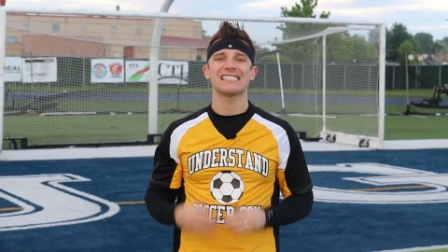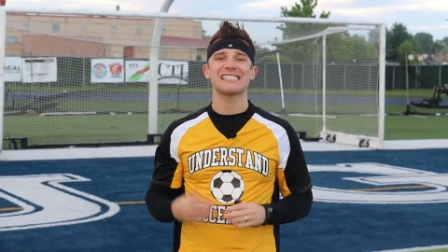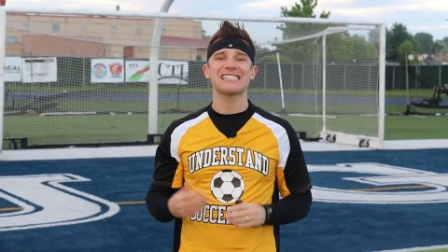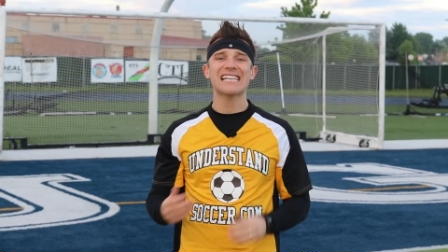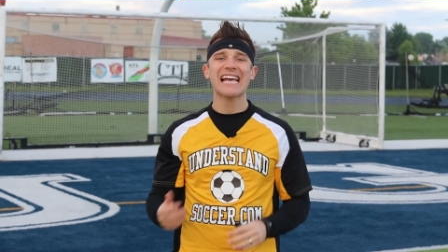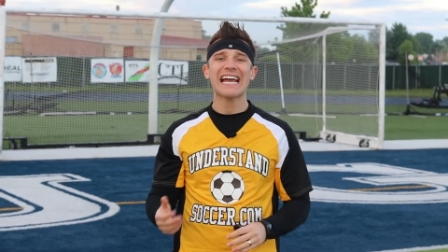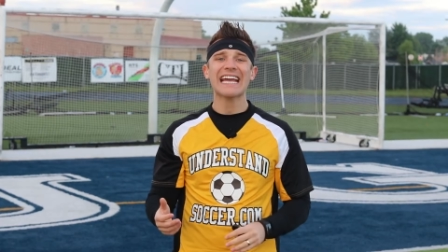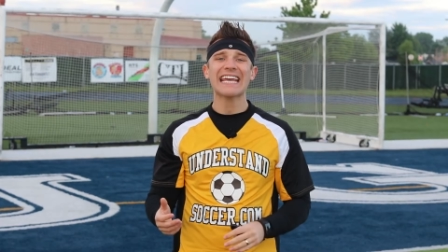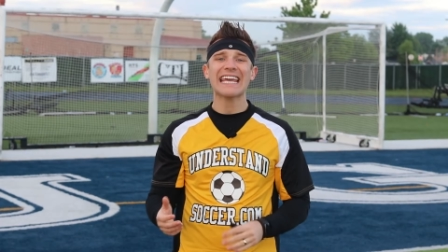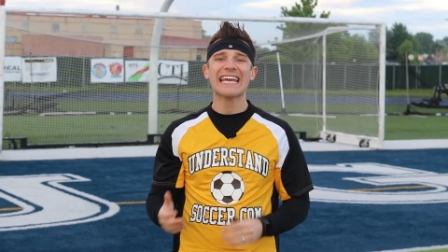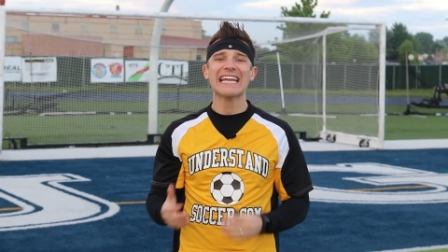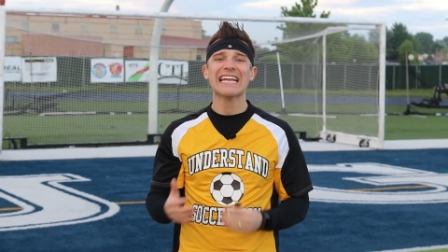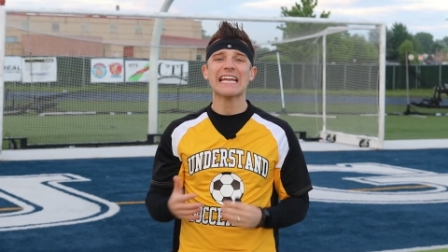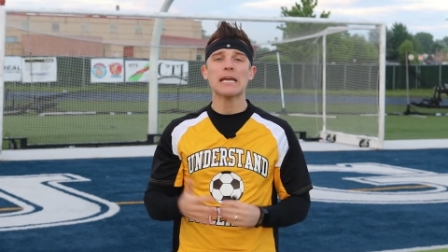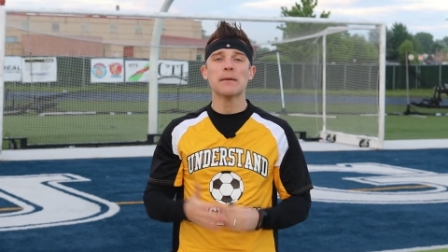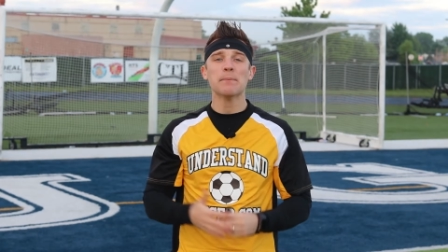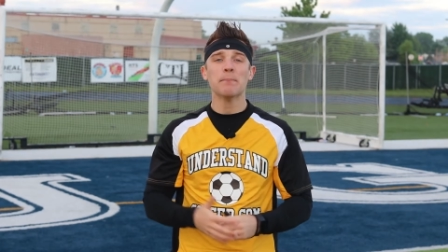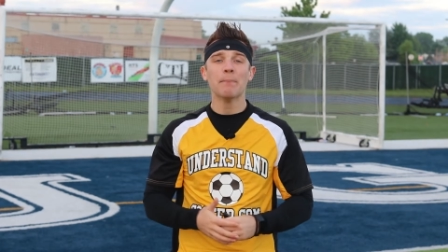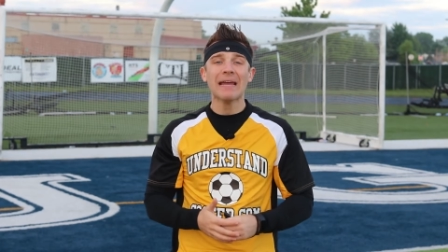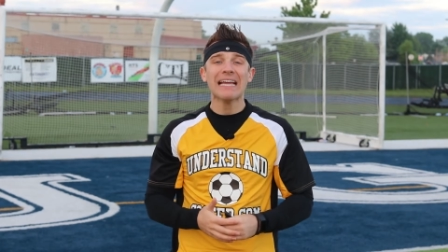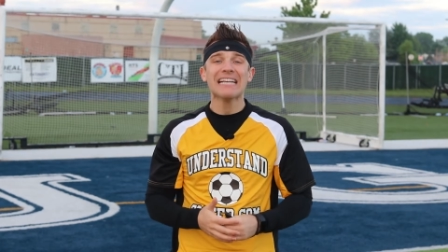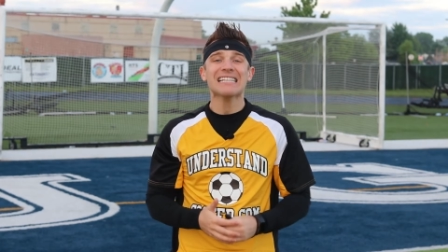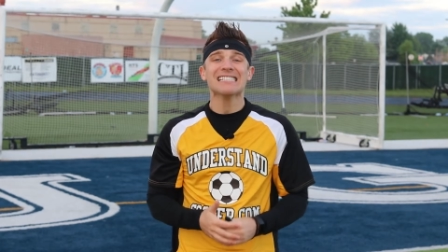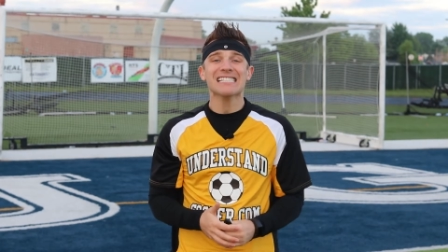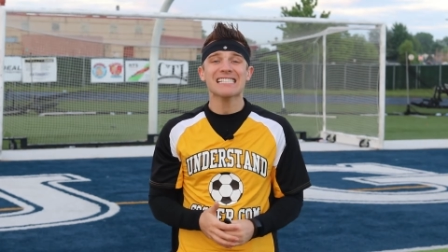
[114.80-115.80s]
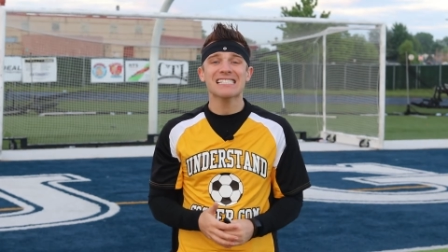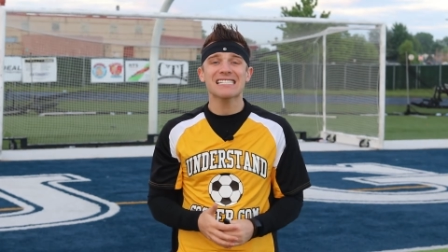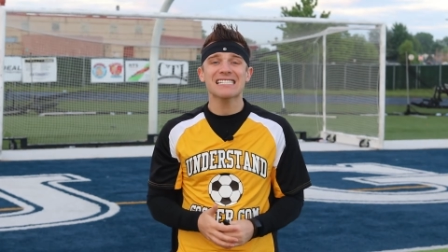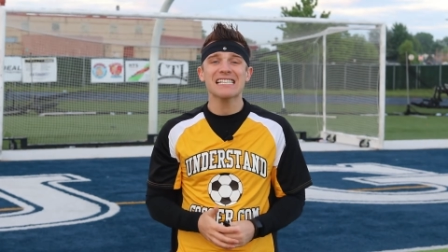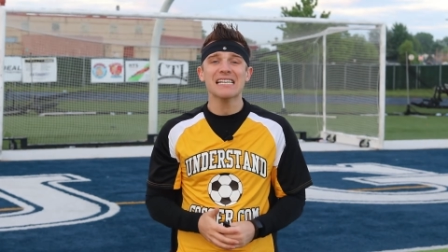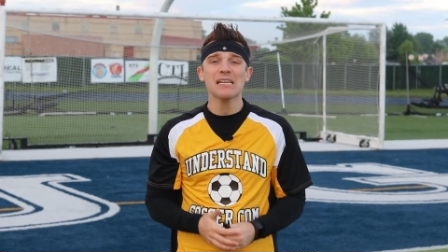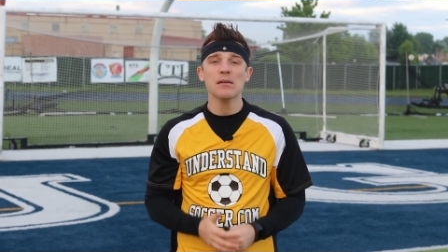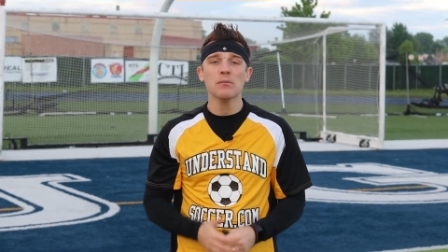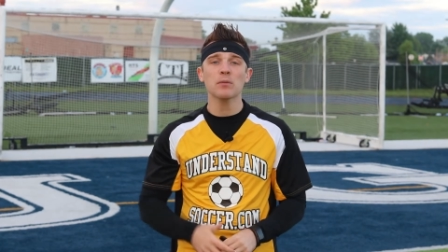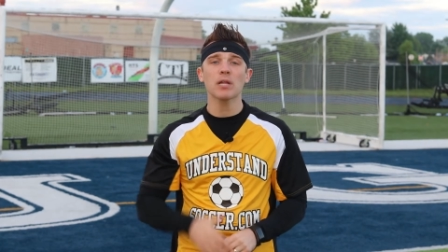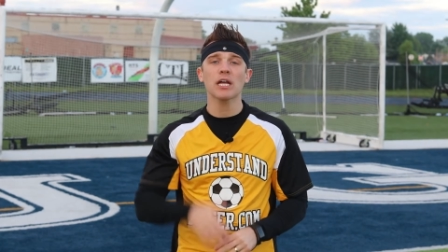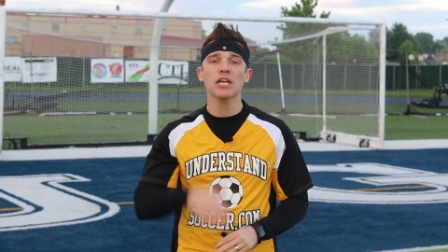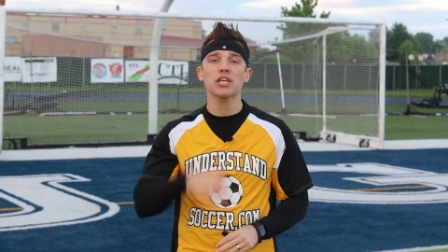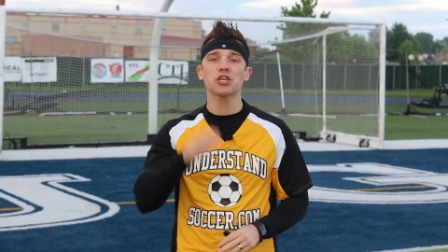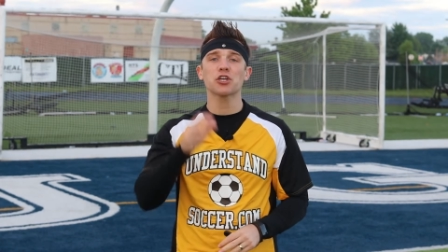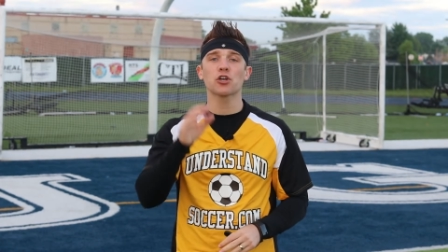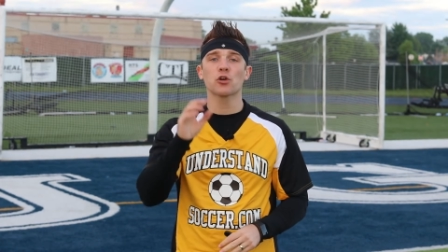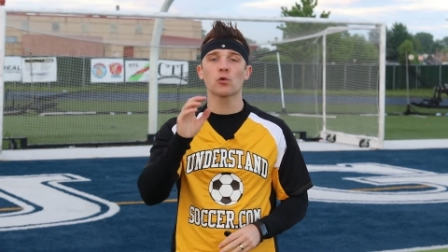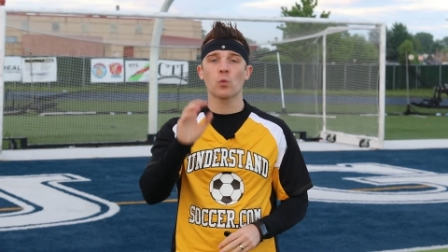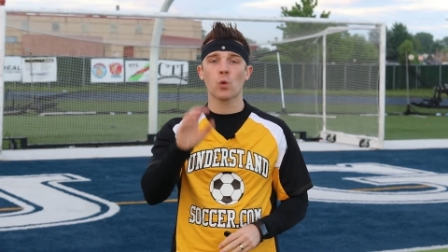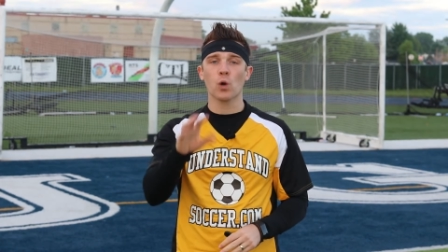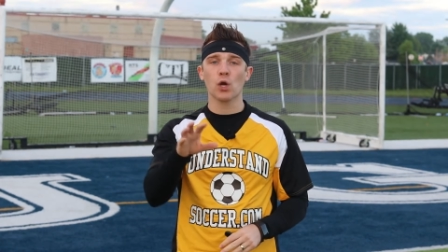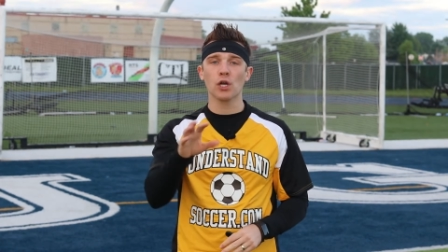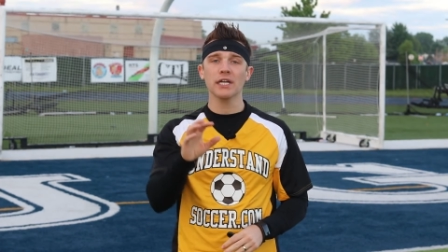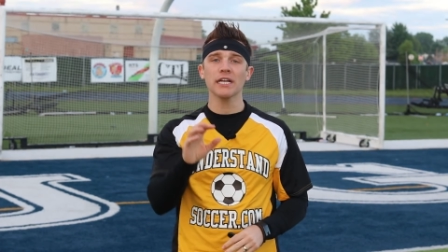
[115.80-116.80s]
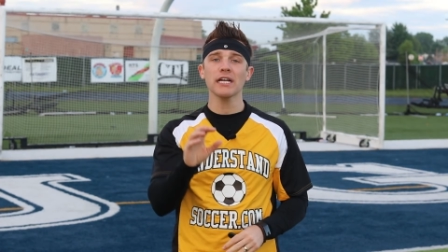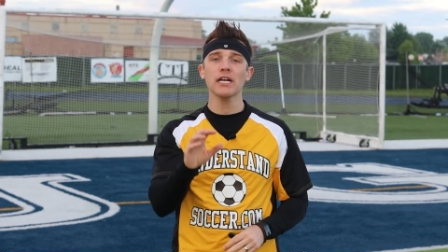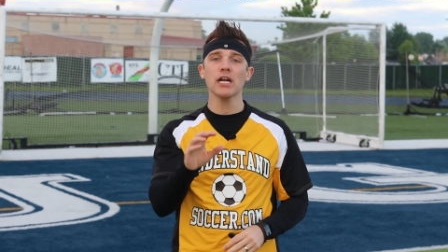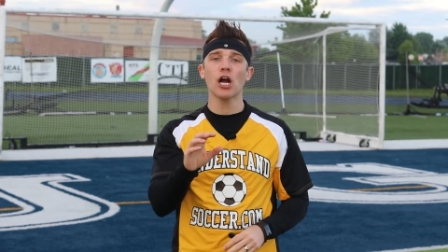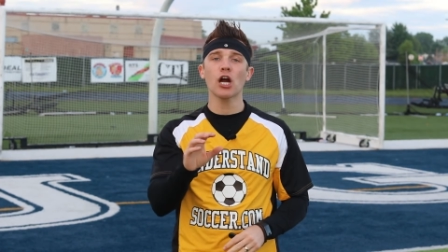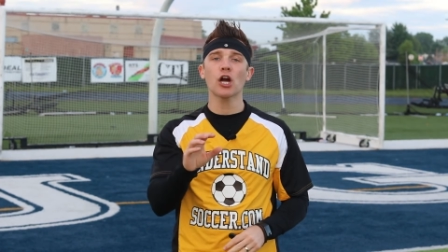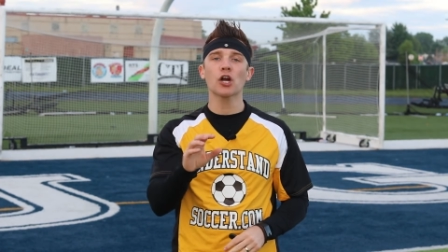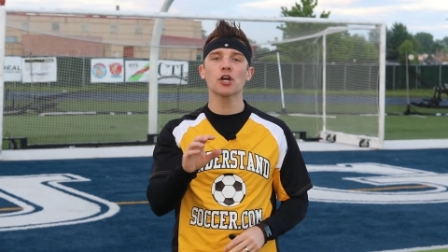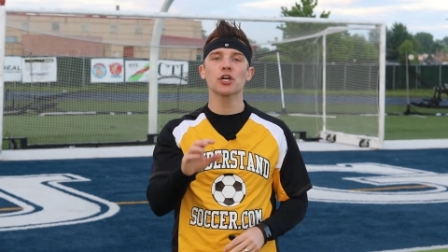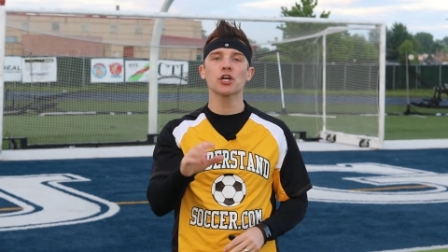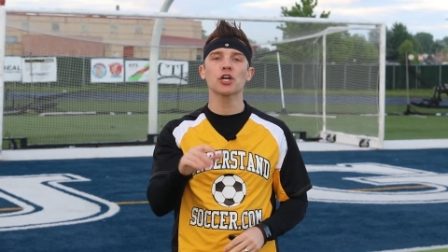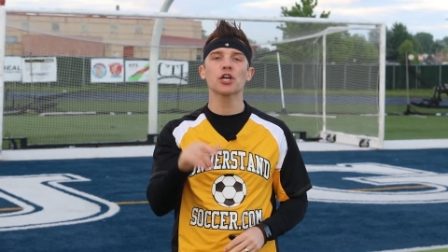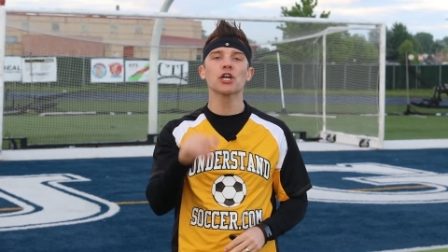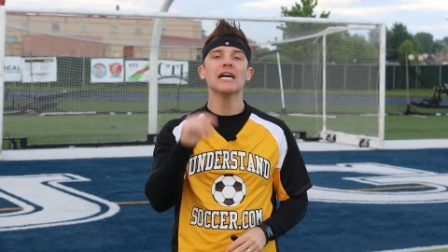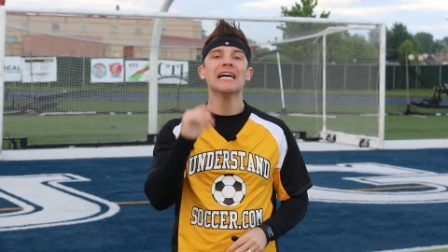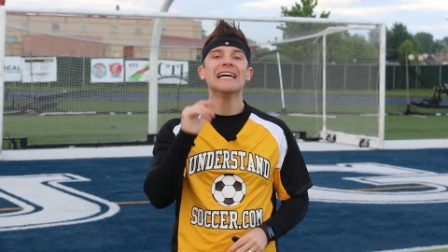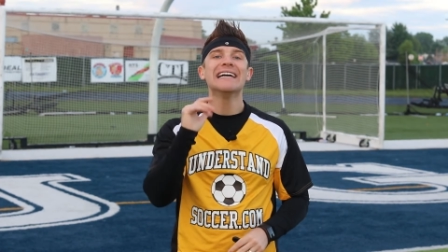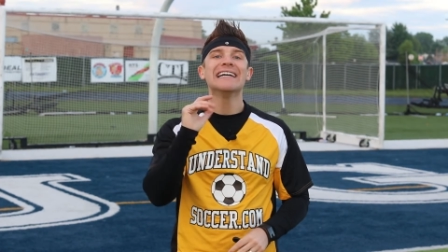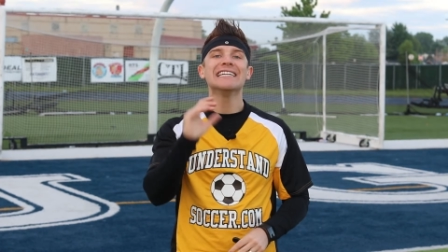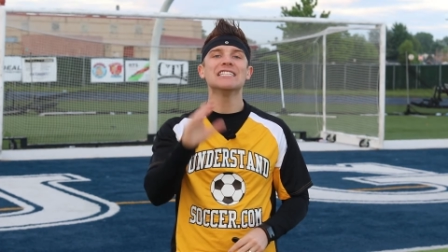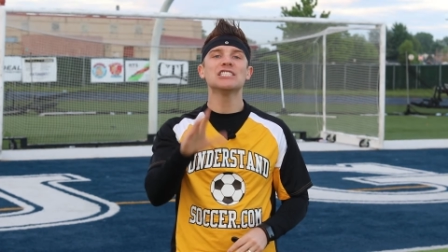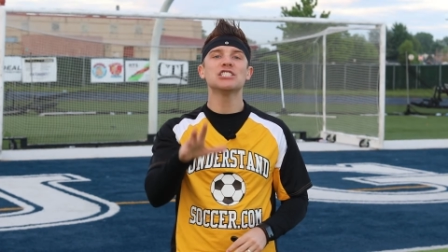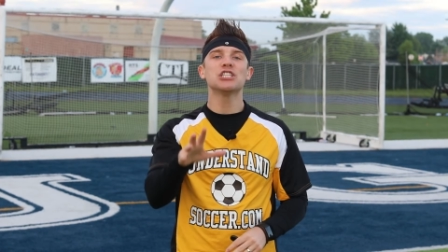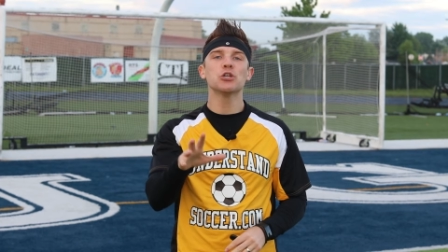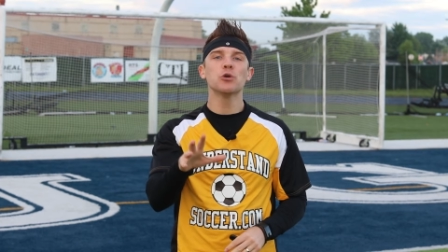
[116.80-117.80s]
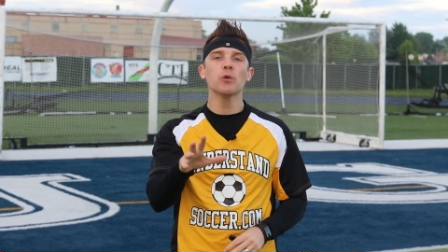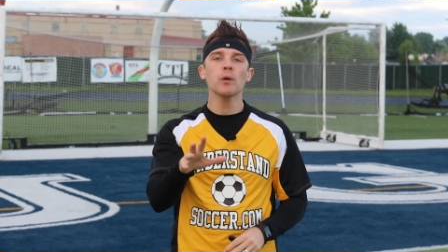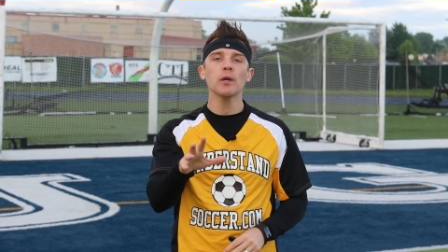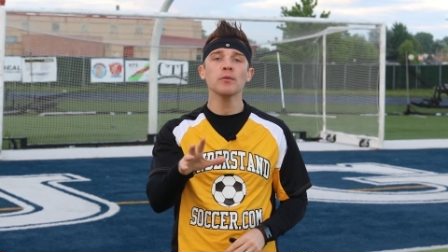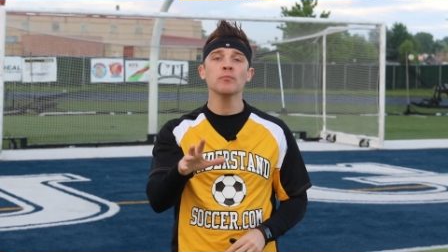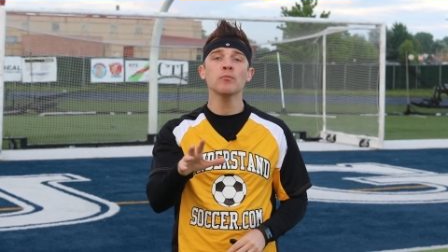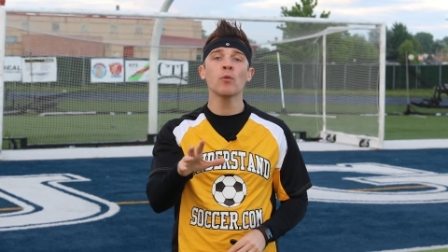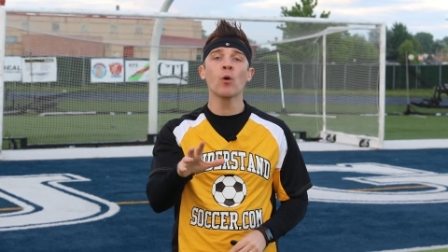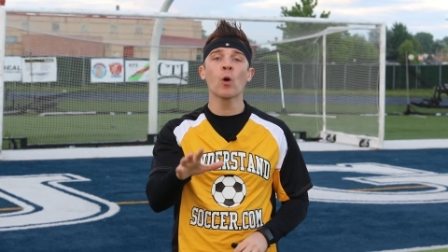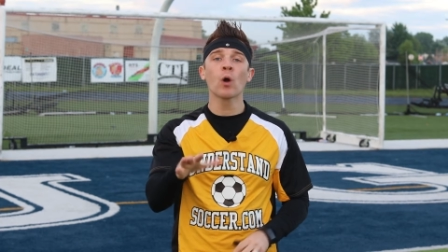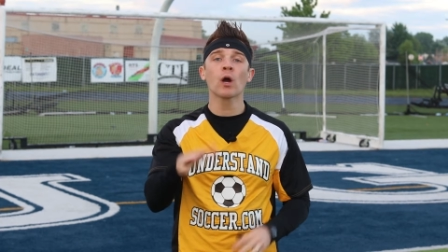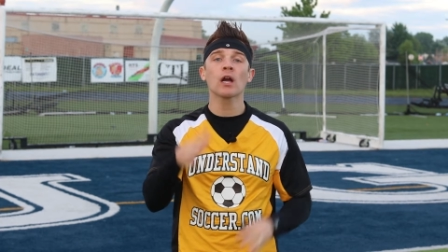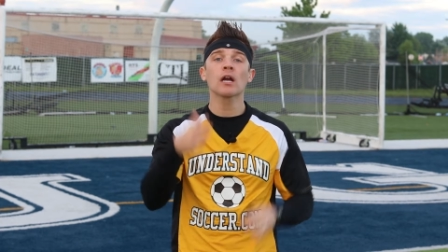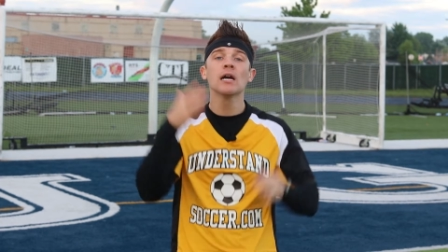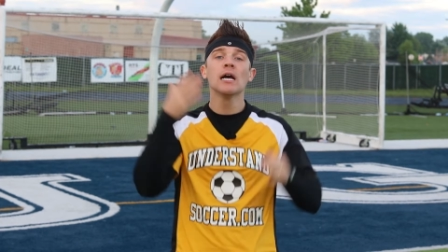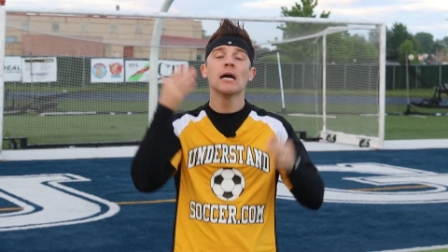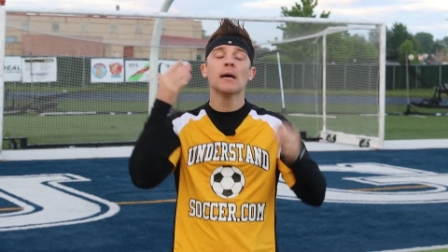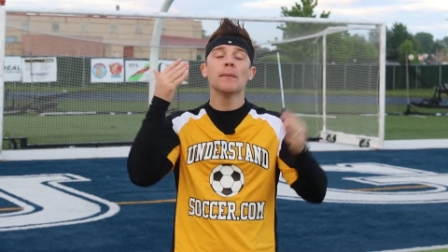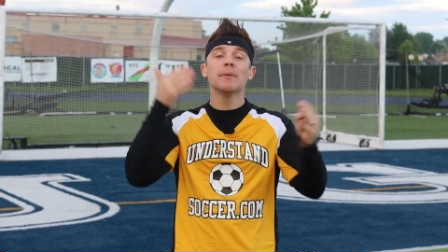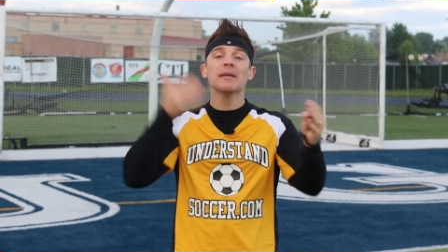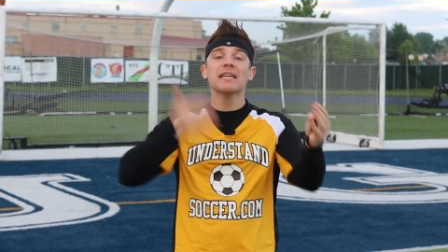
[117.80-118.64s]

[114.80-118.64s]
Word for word: Second, it makes it seem like you're working harder and doing more